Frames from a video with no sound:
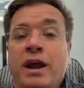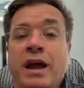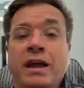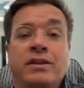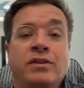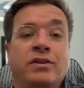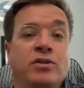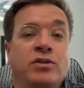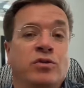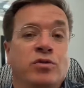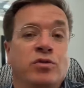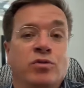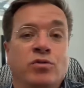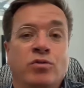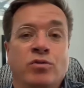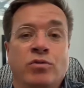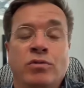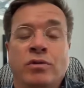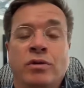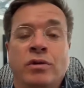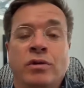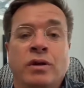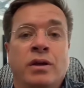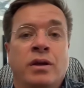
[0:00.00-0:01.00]
do.
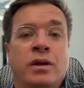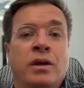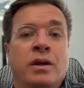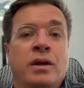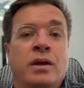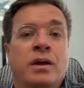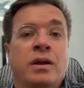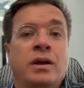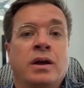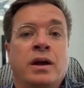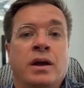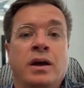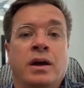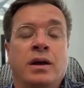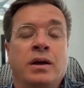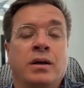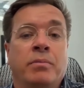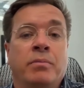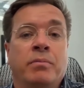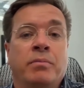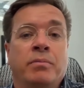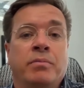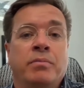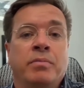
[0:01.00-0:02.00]

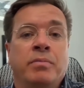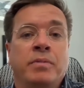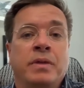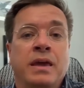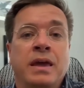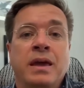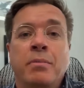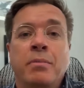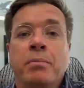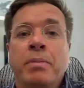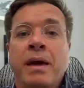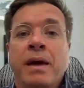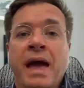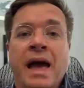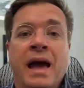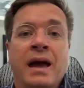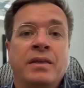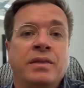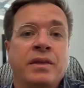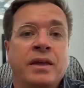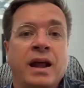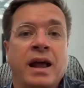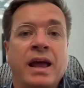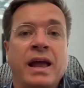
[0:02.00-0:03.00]
The
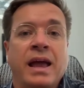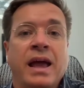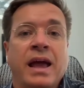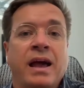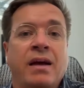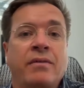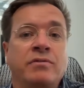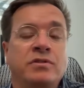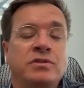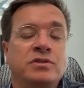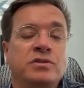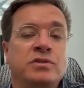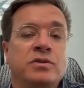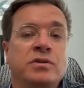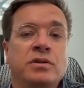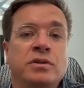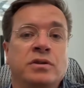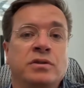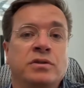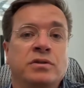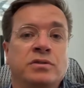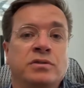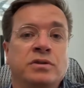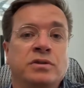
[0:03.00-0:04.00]
impact that I have
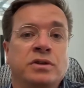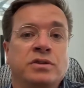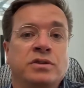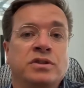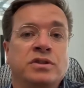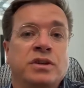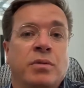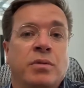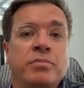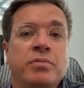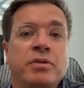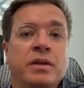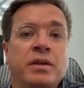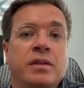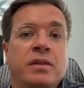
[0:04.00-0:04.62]
is something